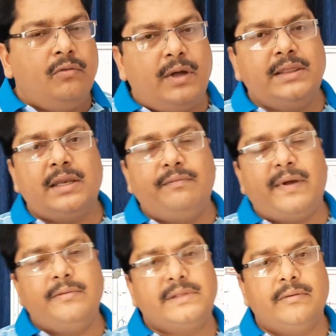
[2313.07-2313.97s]

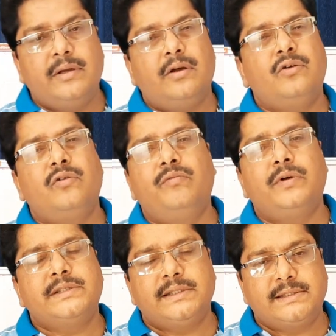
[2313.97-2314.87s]
1357 or
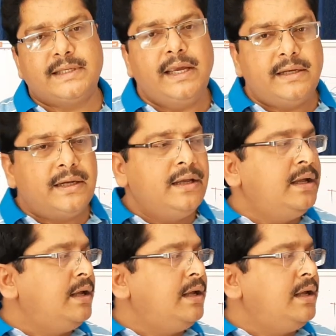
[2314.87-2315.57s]
2468.